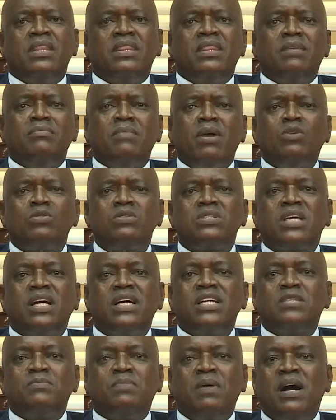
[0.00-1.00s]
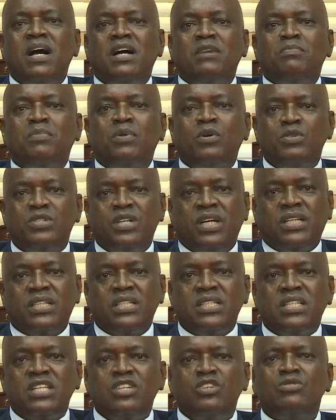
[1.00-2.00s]
The Maun Science Park project
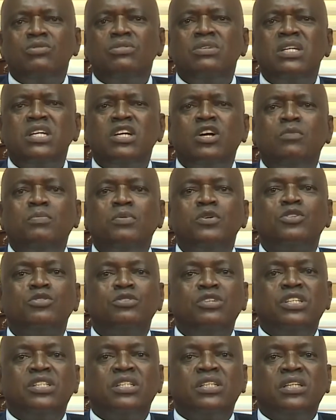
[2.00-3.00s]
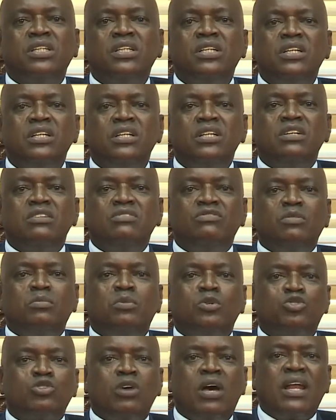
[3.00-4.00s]
is a unique opportunity for
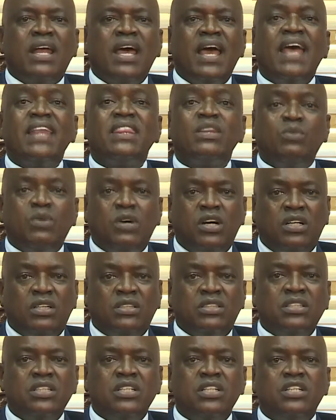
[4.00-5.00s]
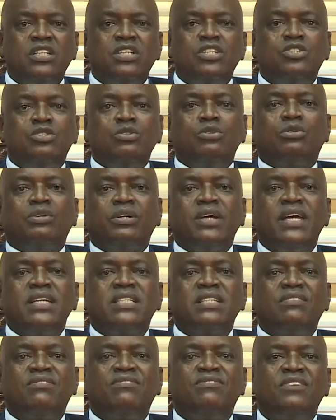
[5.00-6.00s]
Botswana and the world to
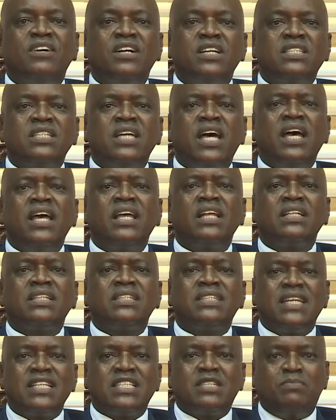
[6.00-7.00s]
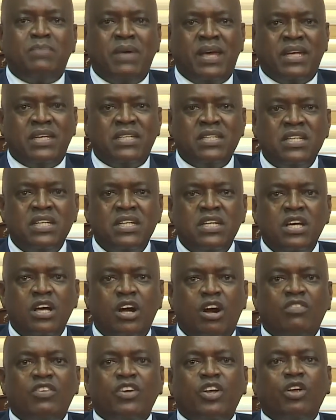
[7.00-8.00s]
create a fertile testbed
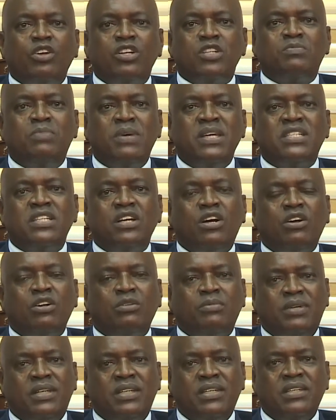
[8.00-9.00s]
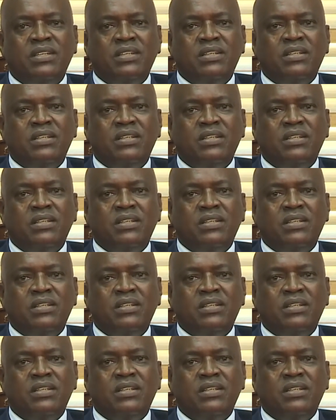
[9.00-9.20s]
of a knowledge-based economy.